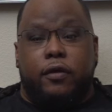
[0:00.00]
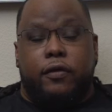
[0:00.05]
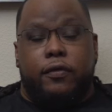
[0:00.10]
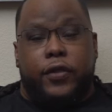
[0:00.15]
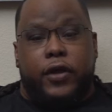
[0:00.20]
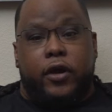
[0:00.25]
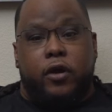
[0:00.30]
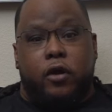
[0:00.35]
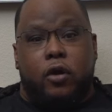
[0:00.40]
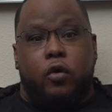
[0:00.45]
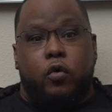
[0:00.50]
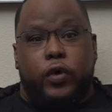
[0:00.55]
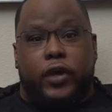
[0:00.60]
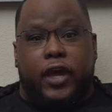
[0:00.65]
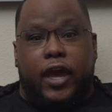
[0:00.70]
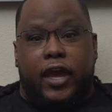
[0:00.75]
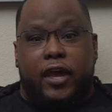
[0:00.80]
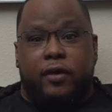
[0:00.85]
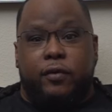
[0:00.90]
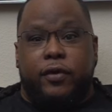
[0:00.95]
they're
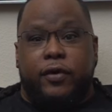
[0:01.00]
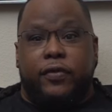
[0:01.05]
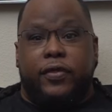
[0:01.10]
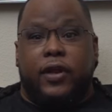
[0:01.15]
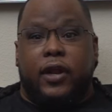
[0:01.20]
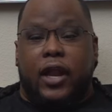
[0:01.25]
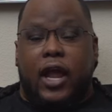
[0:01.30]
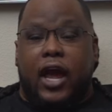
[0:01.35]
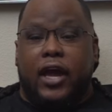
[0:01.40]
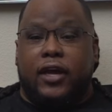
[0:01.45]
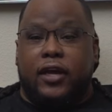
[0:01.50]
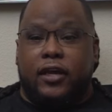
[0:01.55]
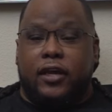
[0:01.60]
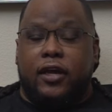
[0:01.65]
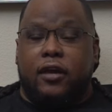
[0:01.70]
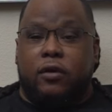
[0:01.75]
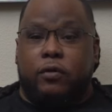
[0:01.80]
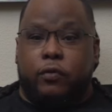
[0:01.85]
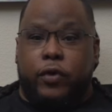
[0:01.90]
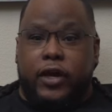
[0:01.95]
okay with locking
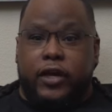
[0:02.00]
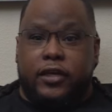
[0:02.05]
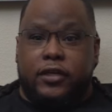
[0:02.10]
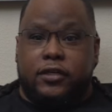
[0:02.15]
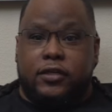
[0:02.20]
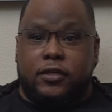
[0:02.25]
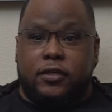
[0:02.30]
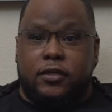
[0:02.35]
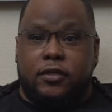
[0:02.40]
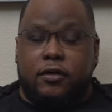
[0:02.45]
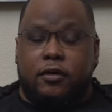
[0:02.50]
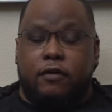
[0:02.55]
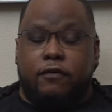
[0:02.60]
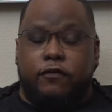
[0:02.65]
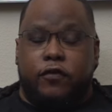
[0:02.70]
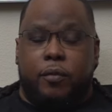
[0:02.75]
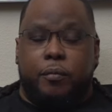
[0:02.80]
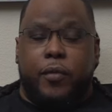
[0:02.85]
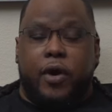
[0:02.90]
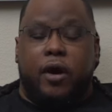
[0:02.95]
in a race
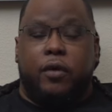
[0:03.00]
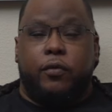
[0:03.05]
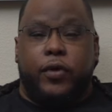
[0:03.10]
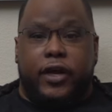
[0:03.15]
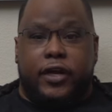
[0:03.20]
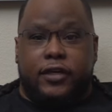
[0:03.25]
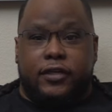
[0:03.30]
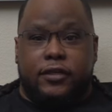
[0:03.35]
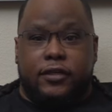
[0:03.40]
for my race.